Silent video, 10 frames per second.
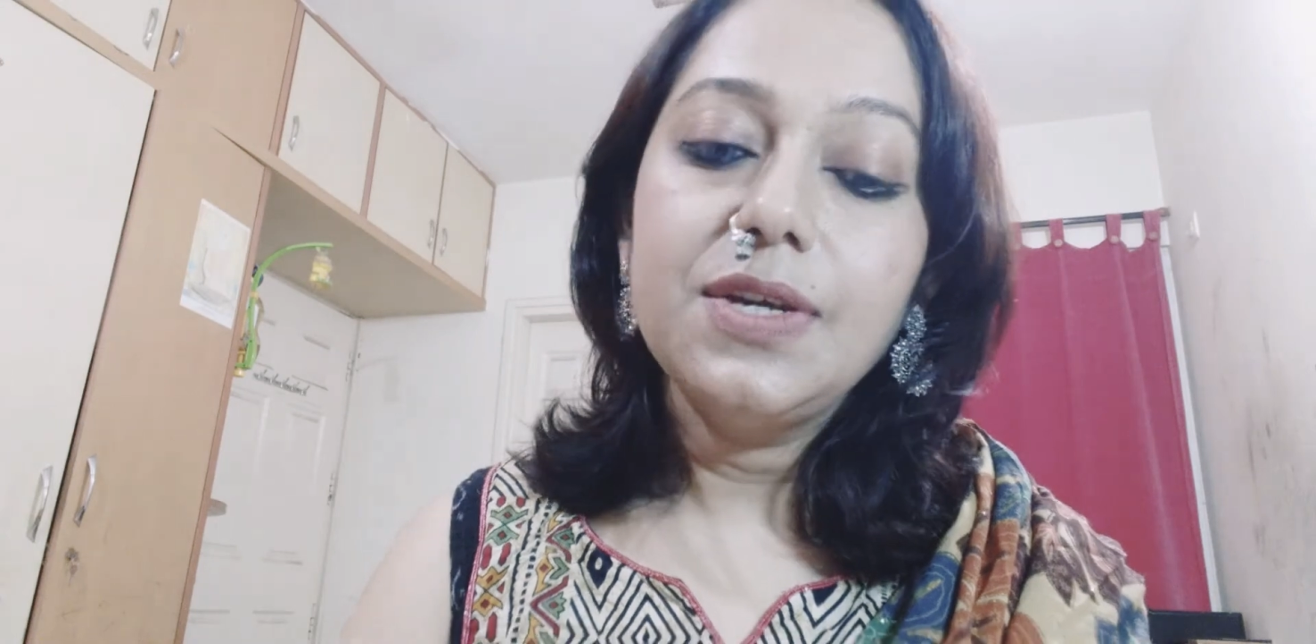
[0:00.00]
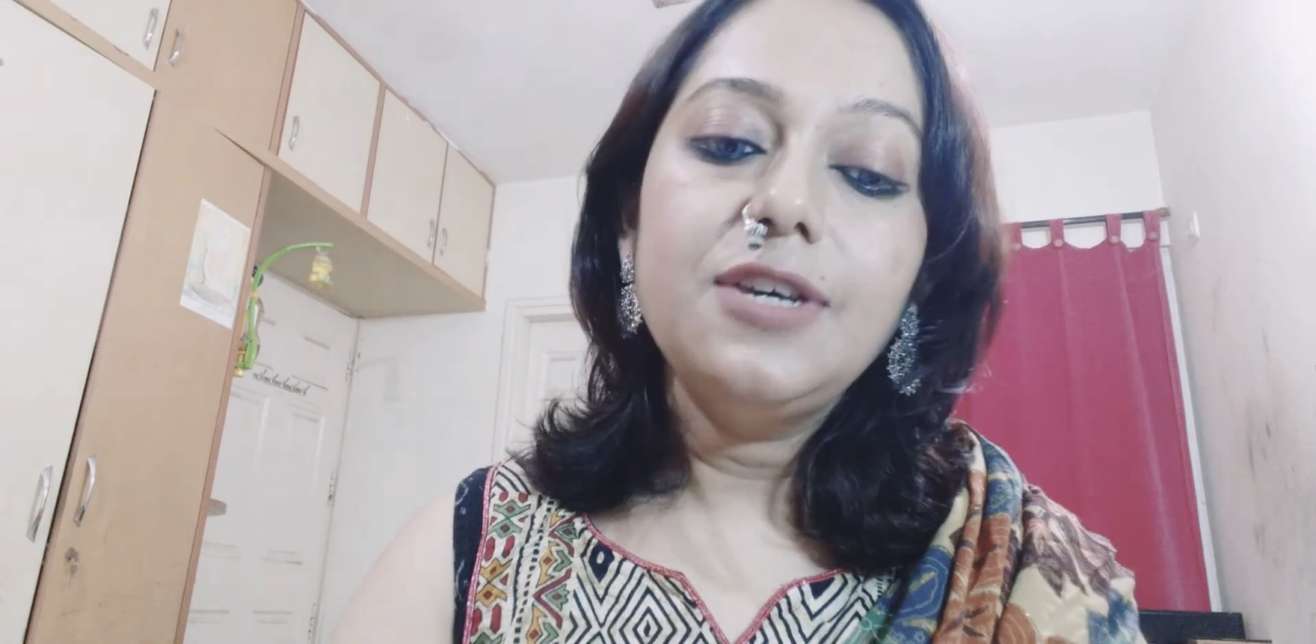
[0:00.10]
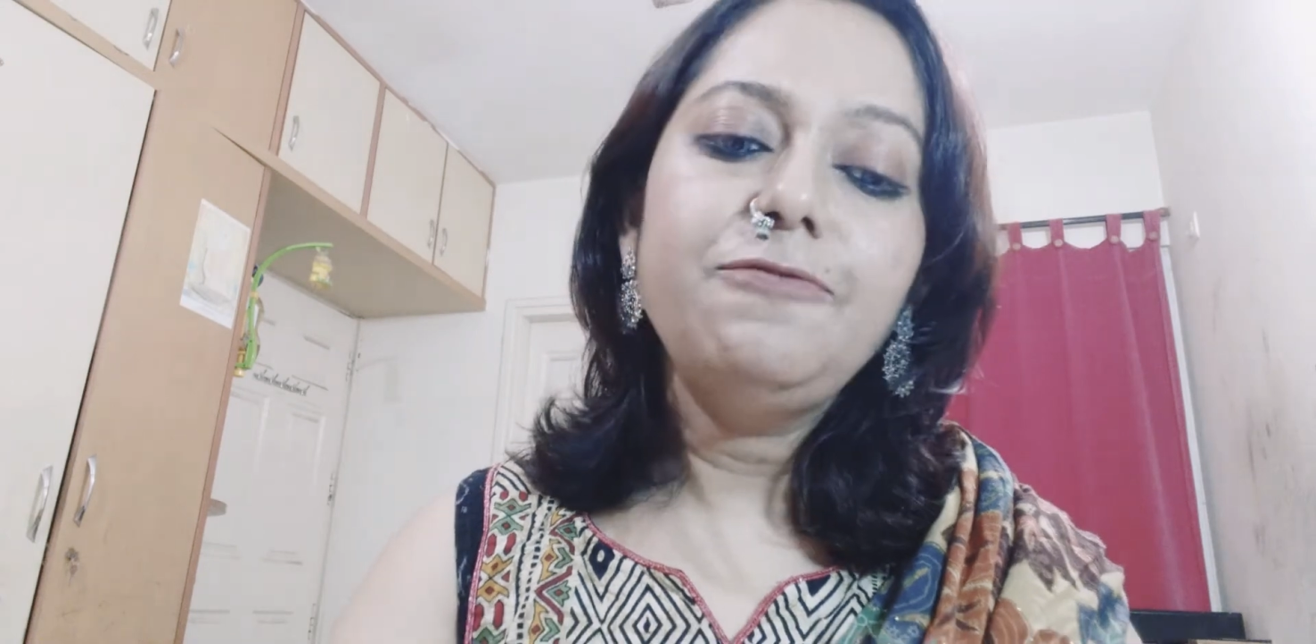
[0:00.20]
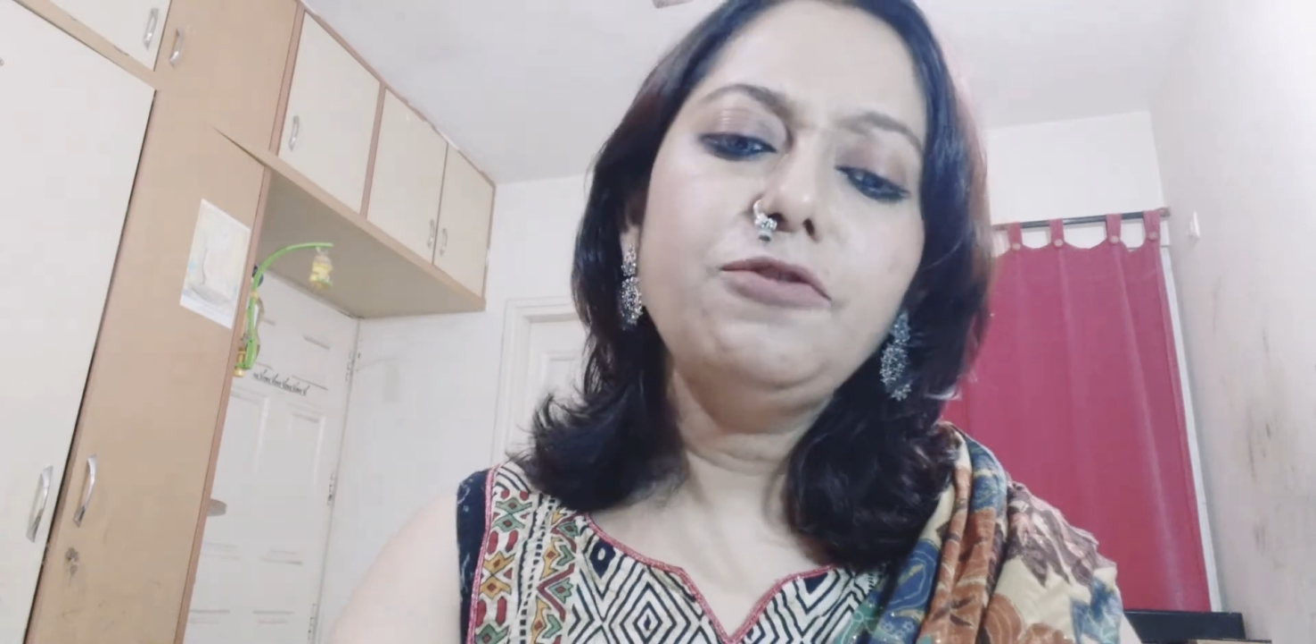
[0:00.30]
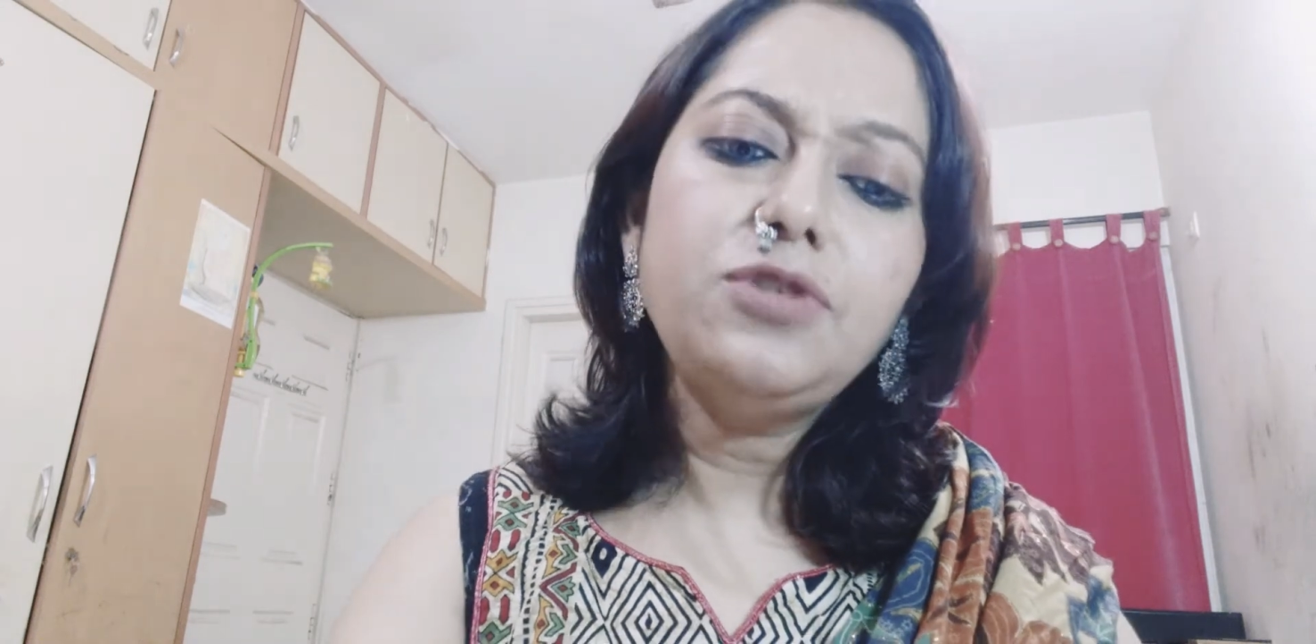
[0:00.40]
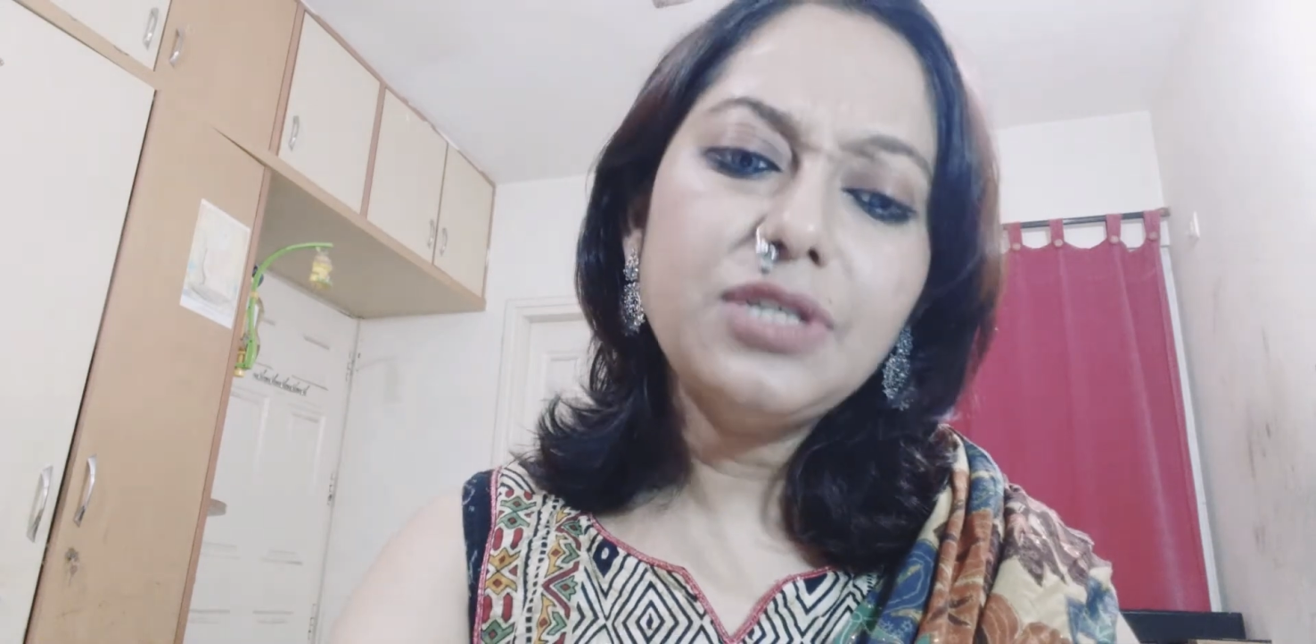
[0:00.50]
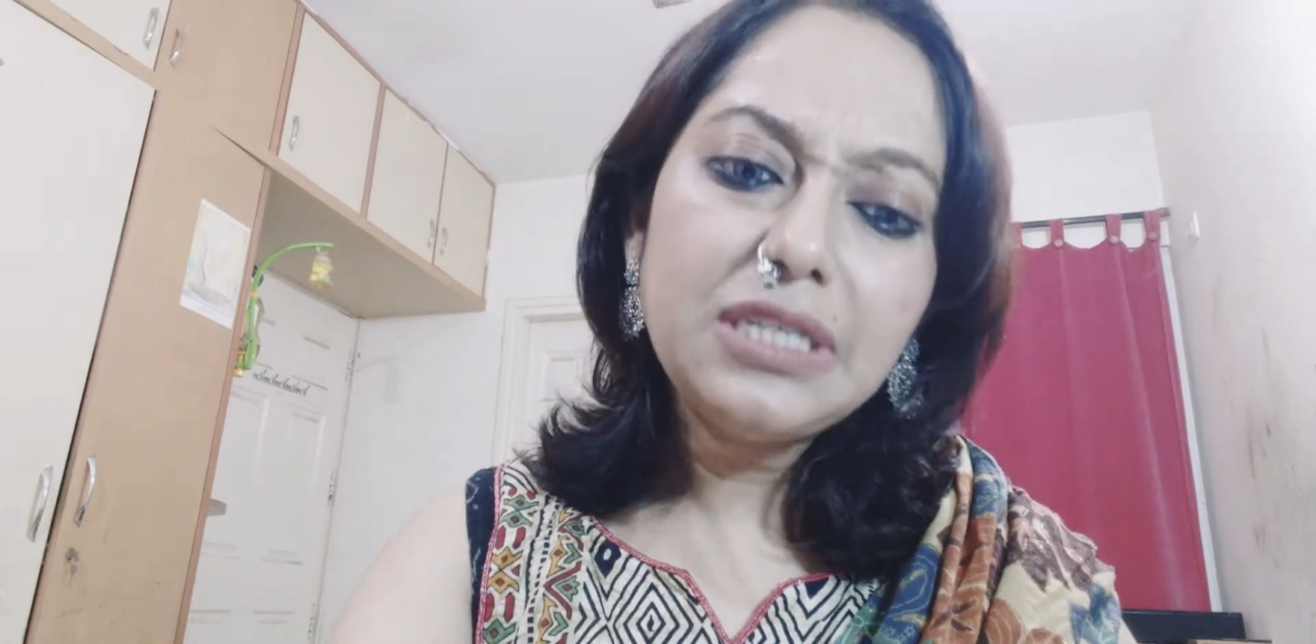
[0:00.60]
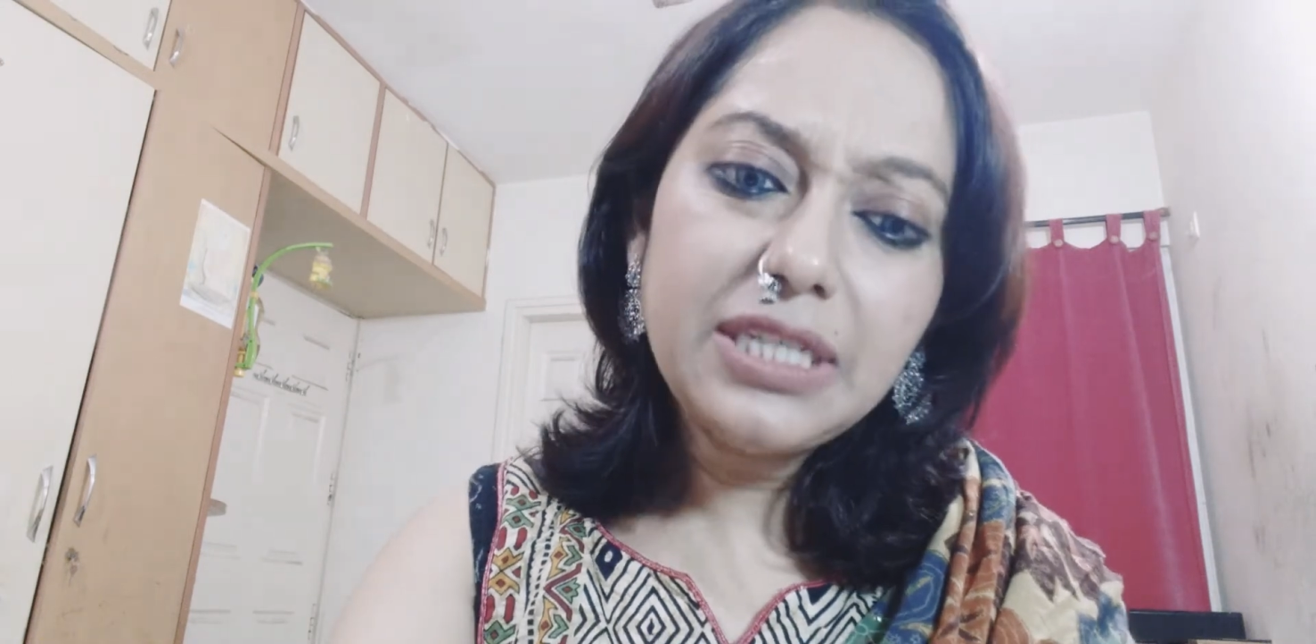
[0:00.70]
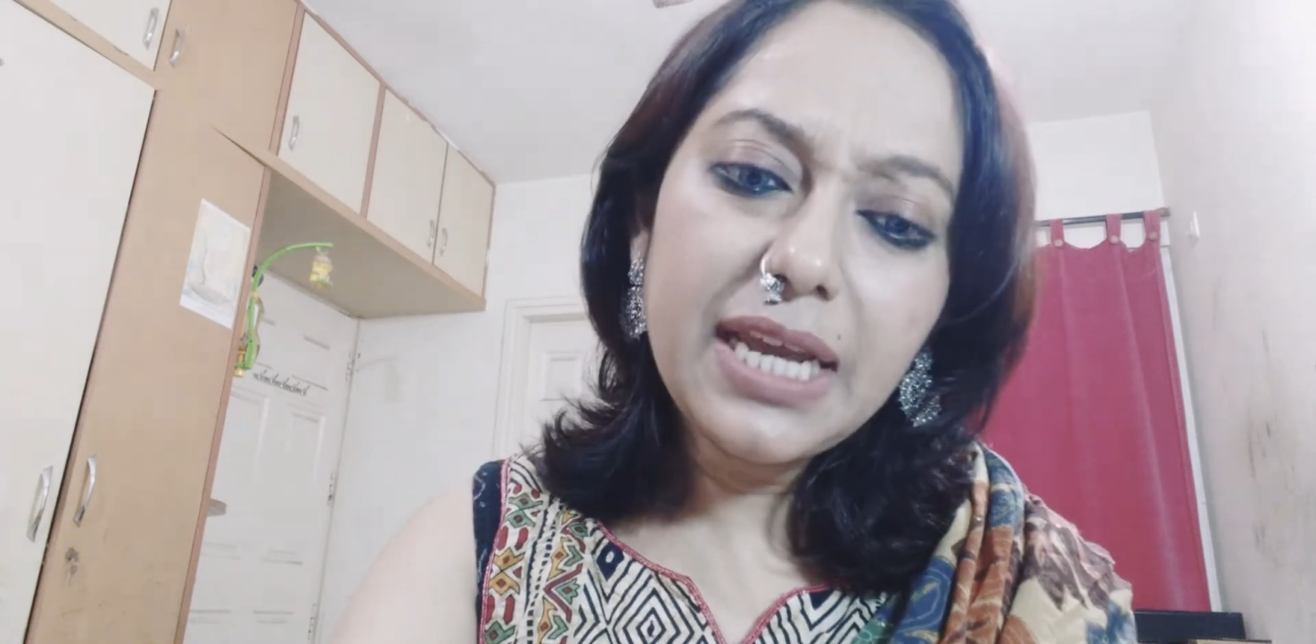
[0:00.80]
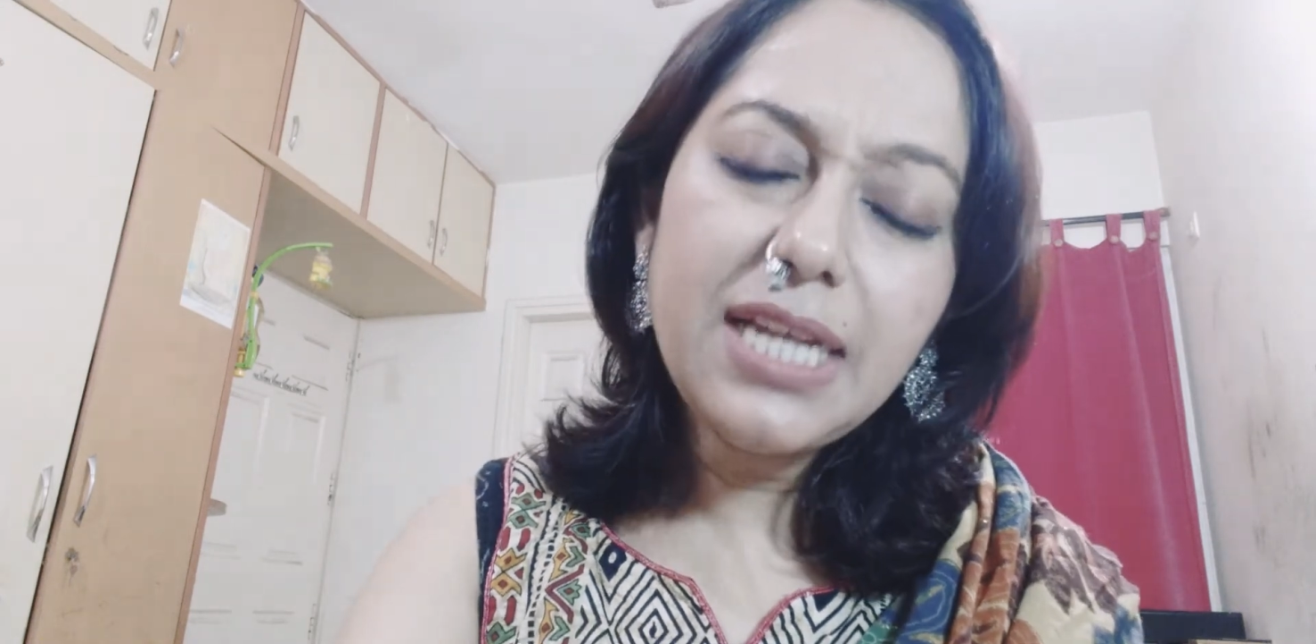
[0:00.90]
If you just
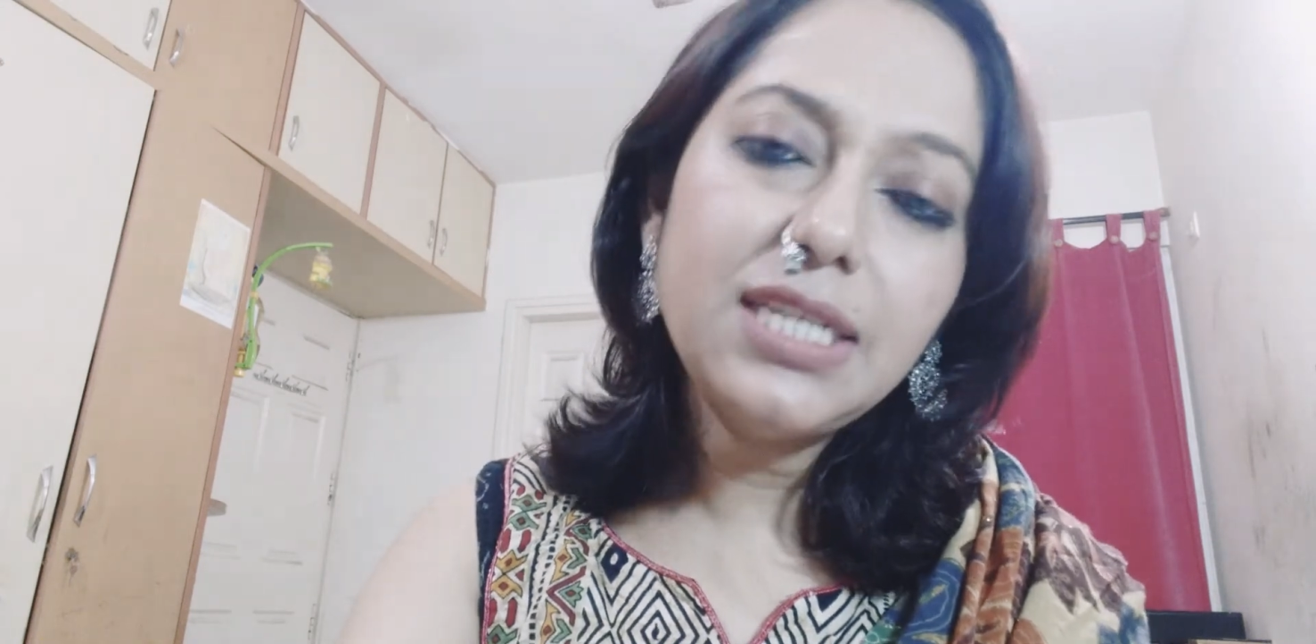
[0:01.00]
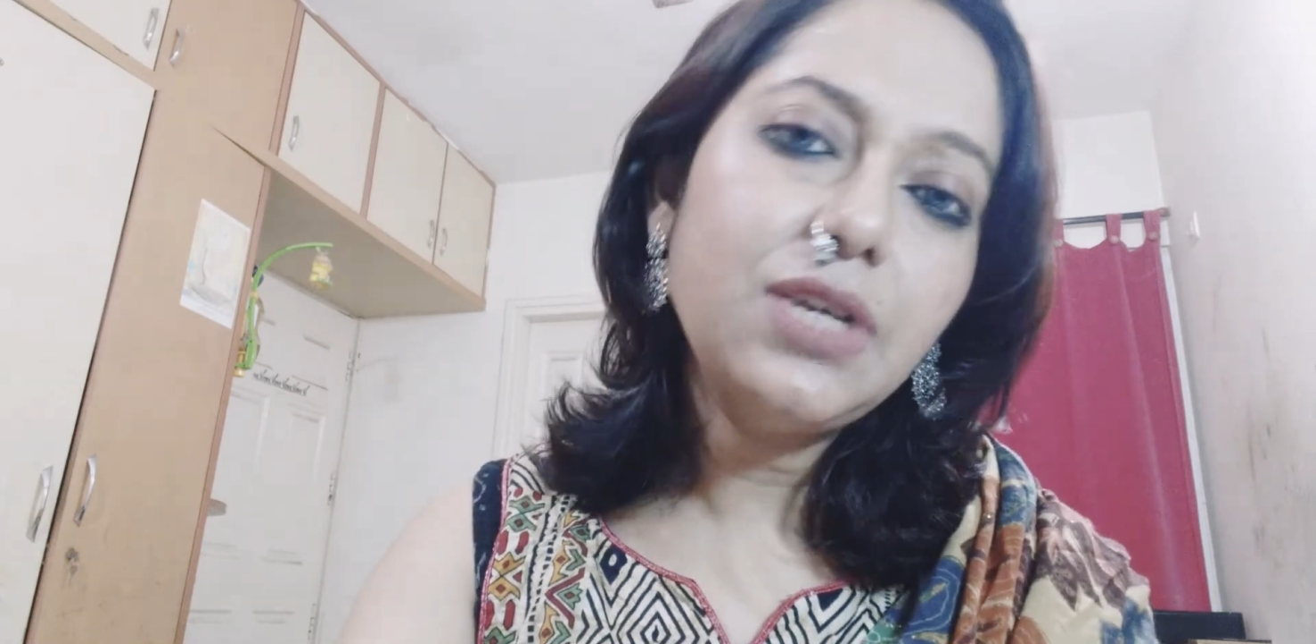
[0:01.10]
change